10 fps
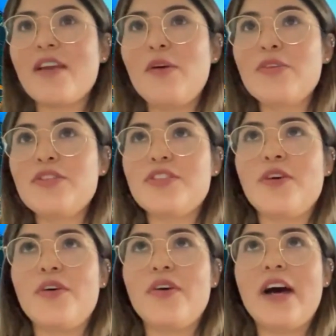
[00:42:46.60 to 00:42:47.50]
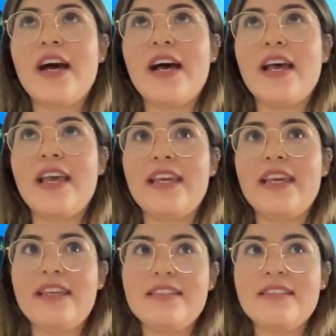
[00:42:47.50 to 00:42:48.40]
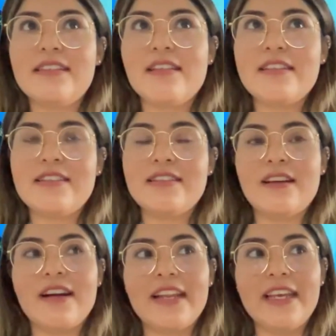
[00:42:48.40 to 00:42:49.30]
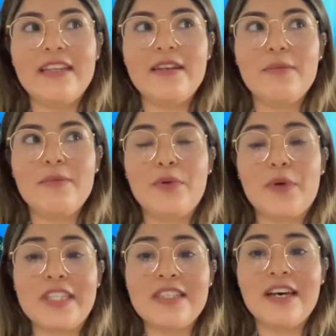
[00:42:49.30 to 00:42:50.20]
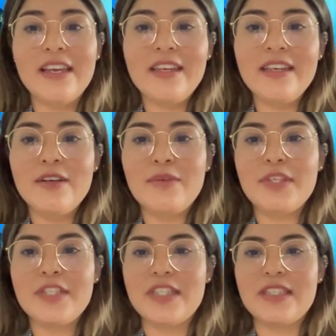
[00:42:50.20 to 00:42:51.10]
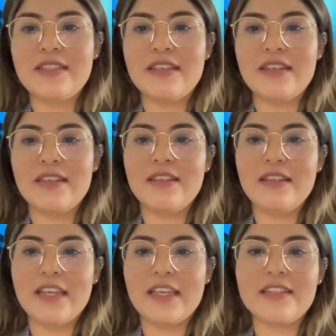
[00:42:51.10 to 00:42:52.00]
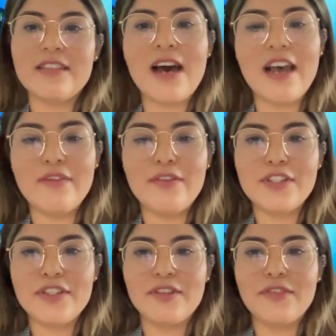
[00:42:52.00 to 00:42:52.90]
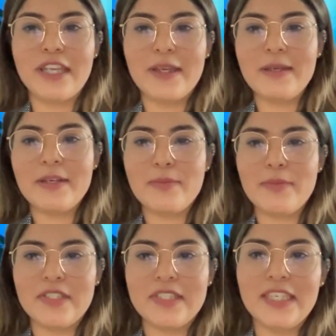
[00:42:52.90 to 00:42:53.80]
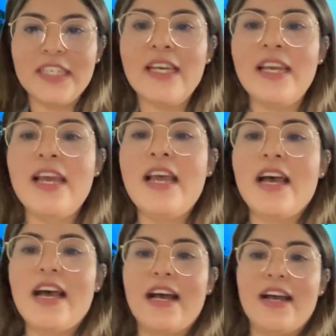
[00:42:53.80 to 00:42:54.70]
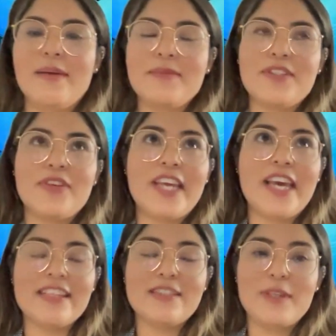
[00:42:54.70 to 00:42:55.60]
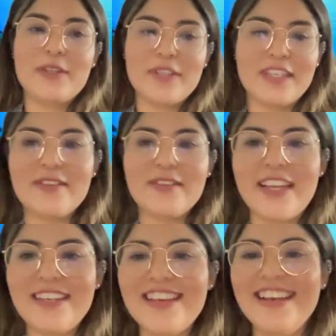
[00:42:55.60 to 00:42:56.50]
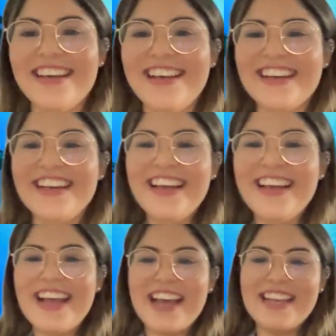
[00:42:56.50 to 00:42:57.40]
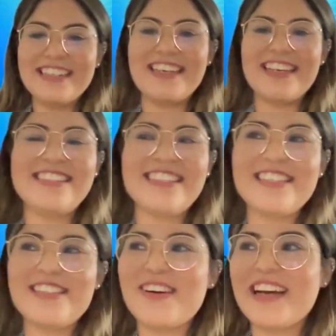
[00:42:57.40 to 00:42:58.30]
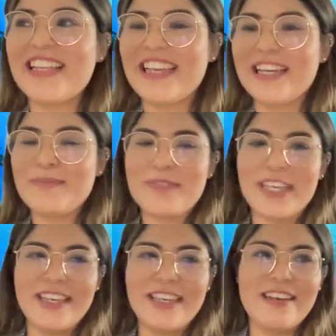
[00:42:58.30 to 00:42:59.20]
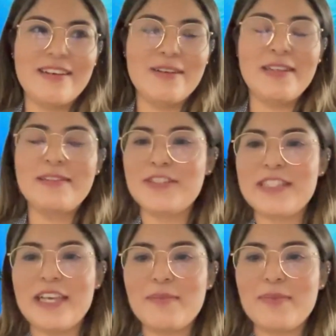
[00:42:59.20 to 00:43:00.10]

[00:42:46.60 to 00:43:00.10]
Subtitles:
Also, I started Muay Thai, which is like a Thai version of kickboxing. So yeah, that's been really great. And I didn't know I like just like